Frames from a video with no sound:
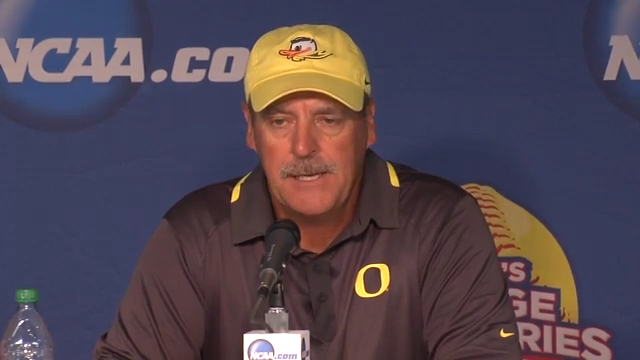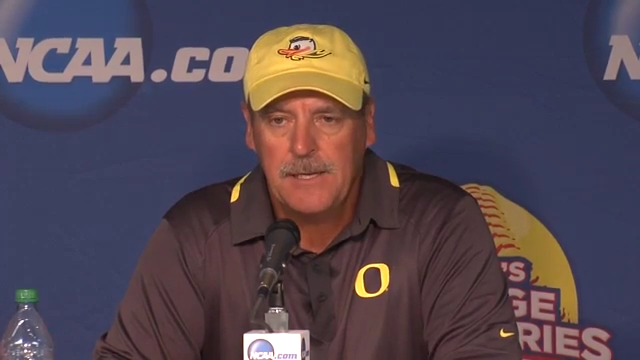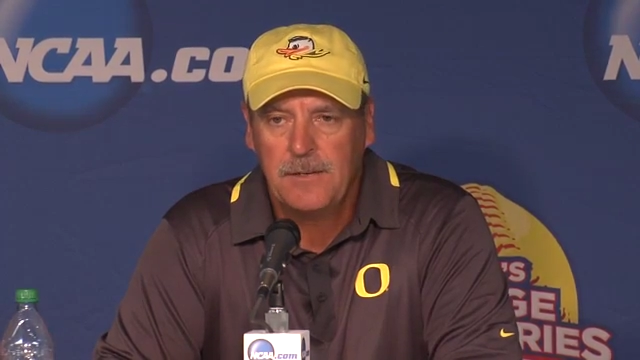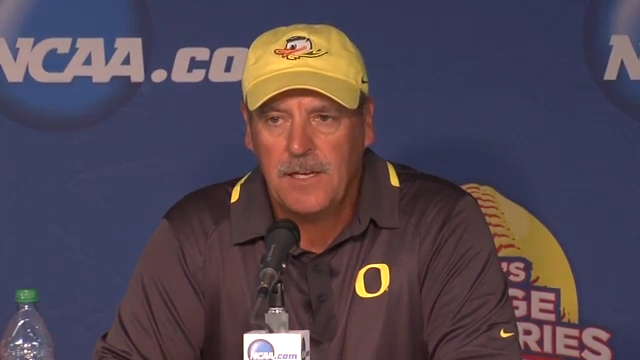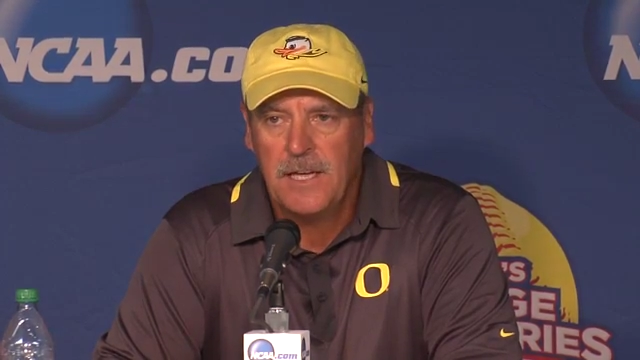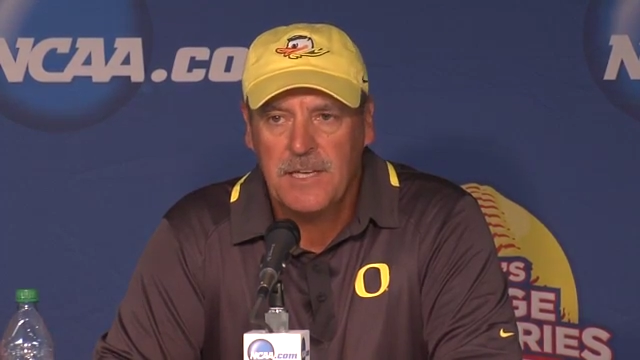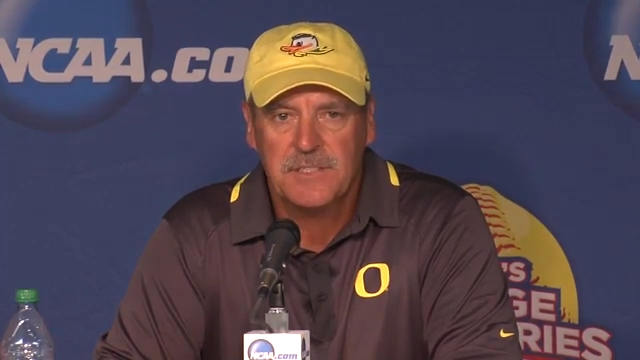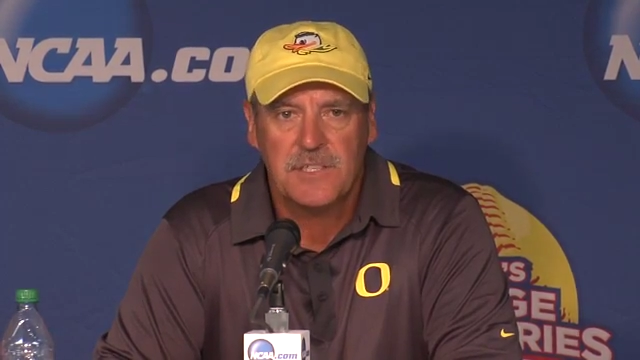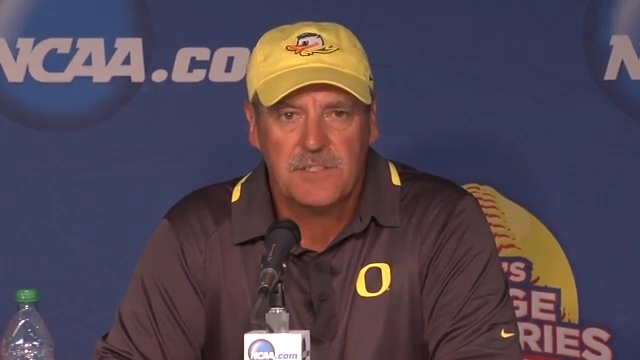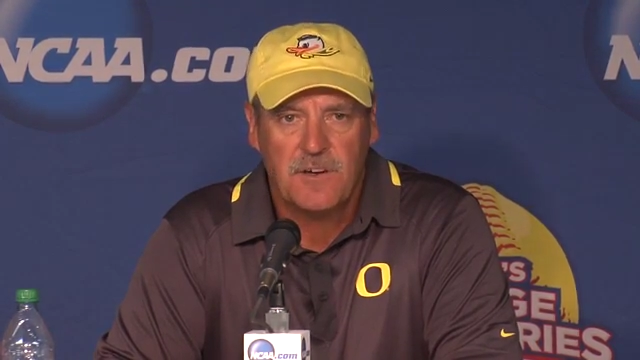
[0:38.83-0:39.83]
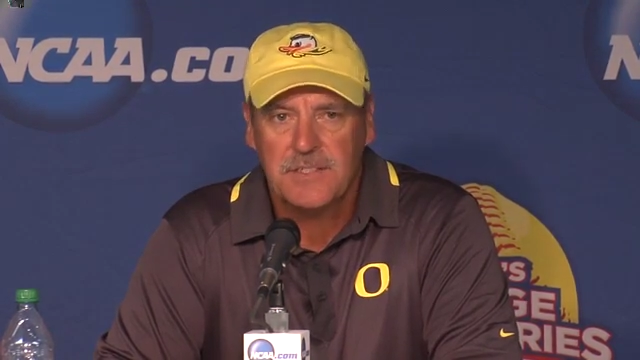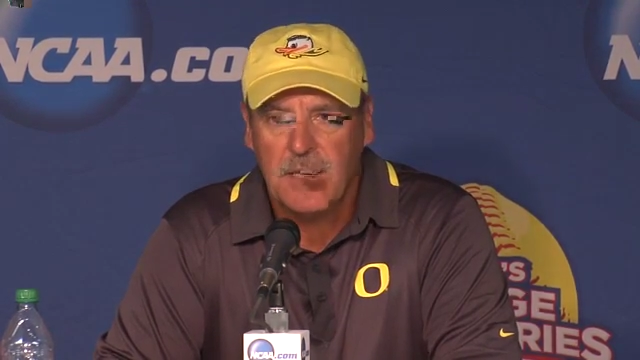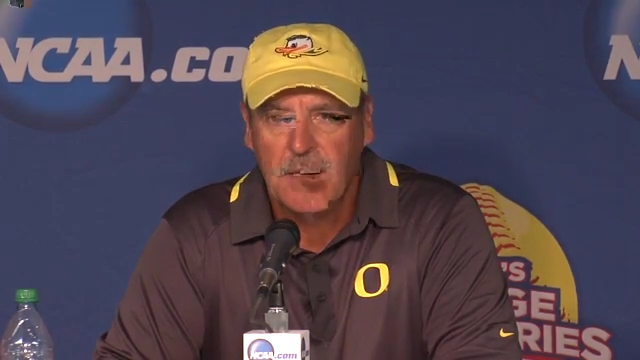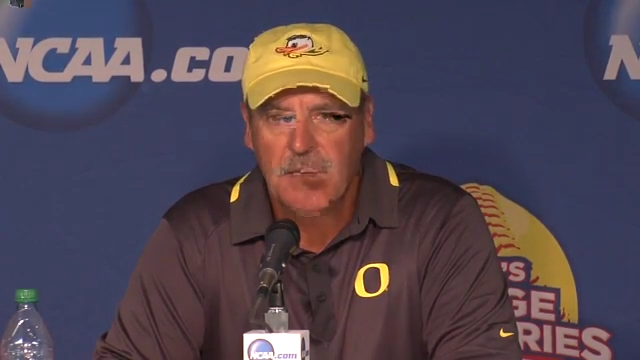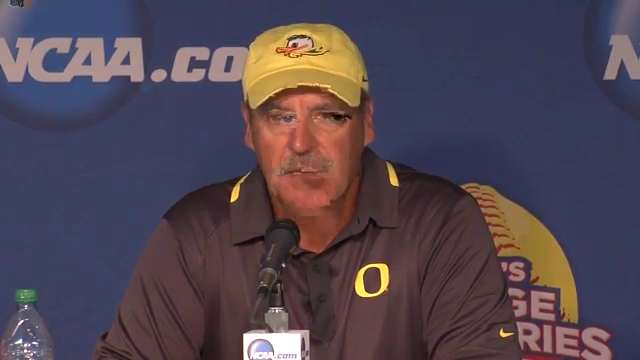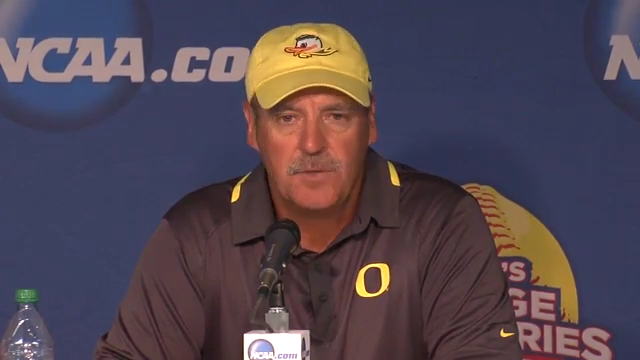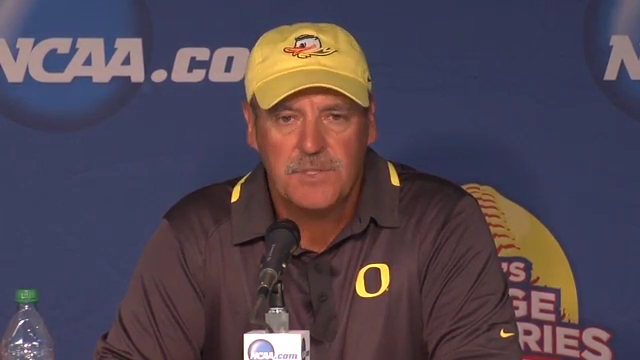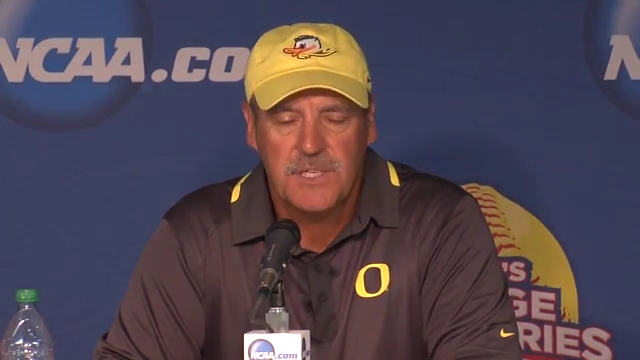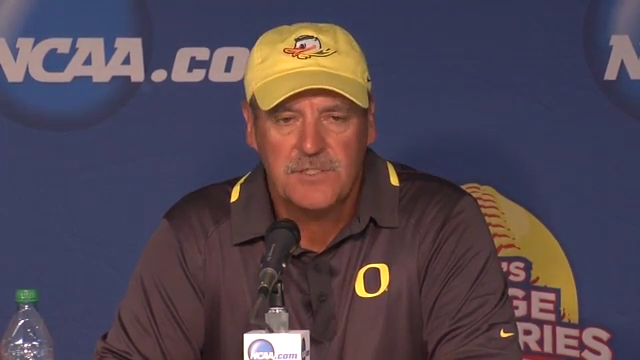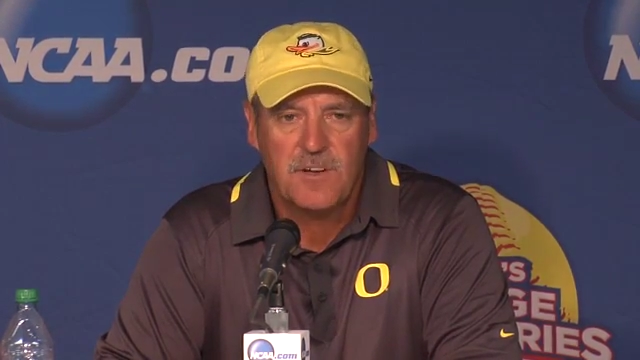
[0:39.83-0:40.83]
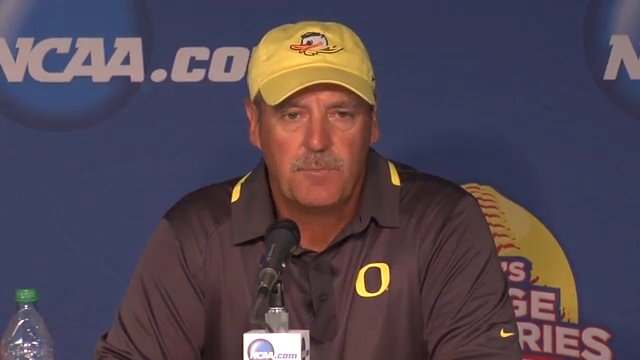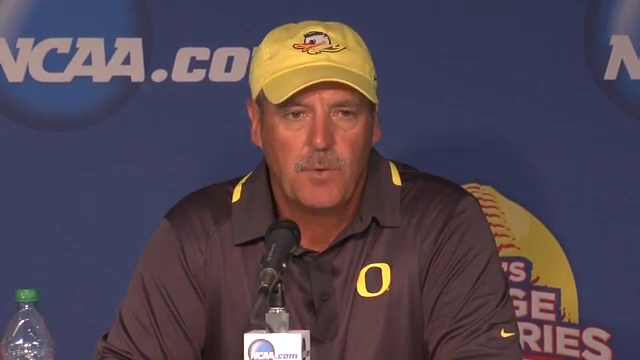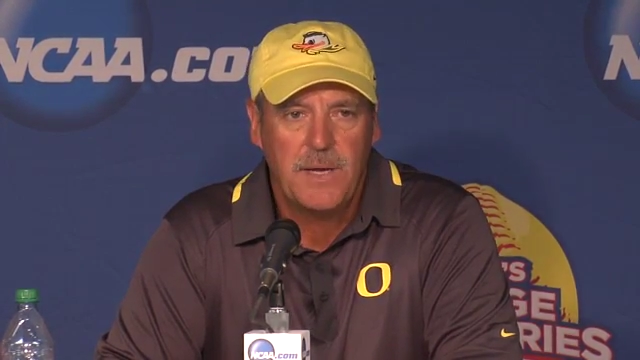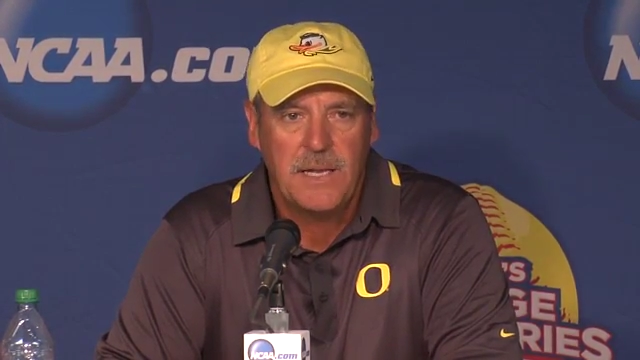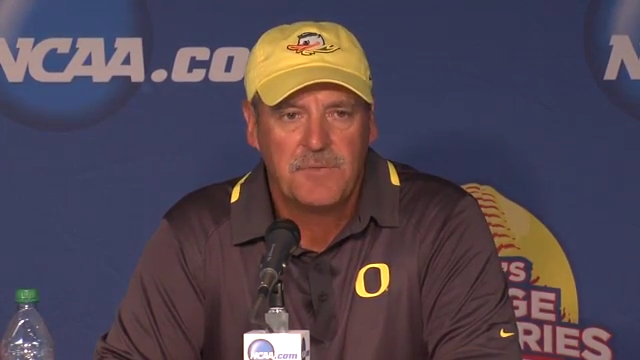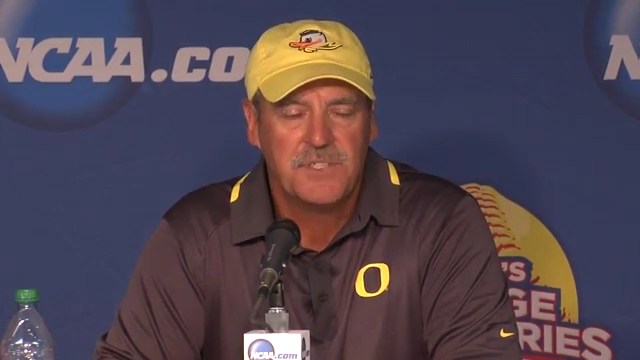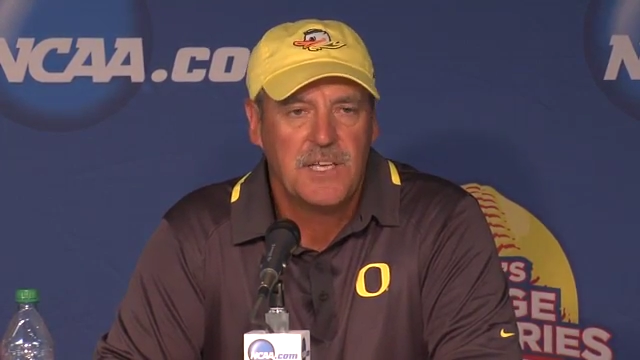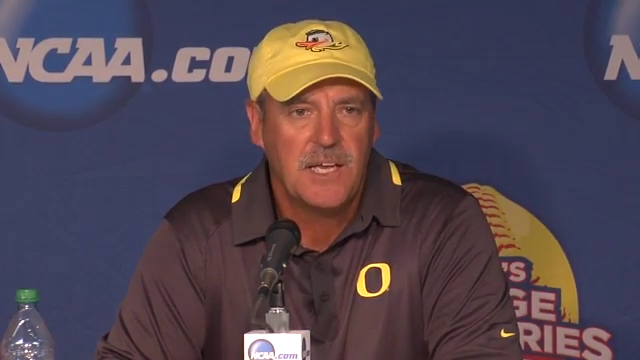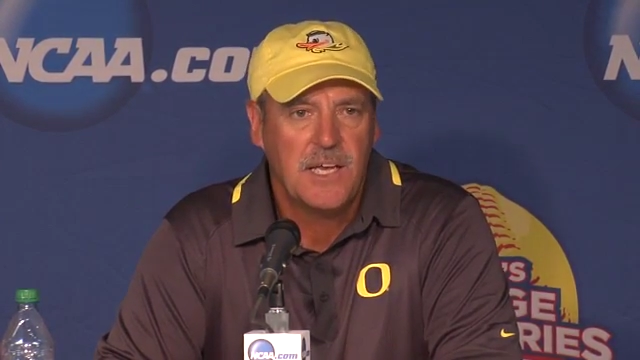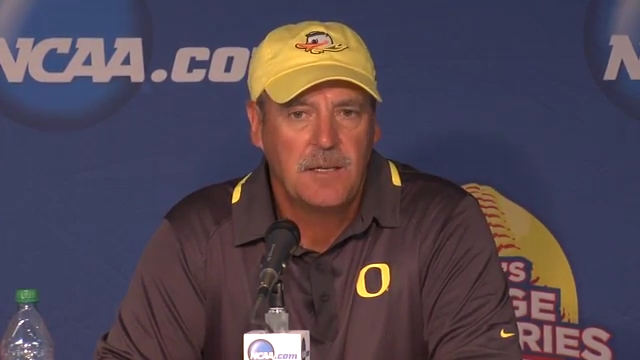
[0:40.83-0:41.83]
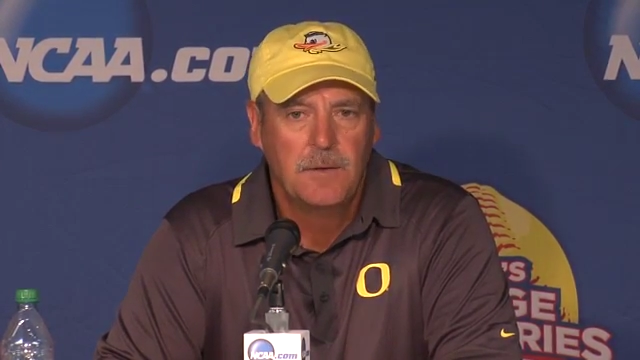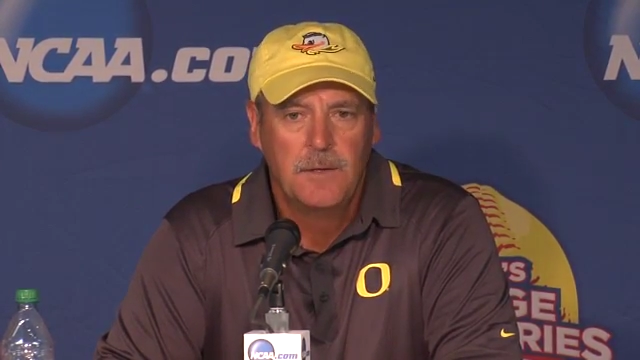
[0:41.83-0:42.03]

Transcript: and uh, ASA Softball, USA Softball, and FCA,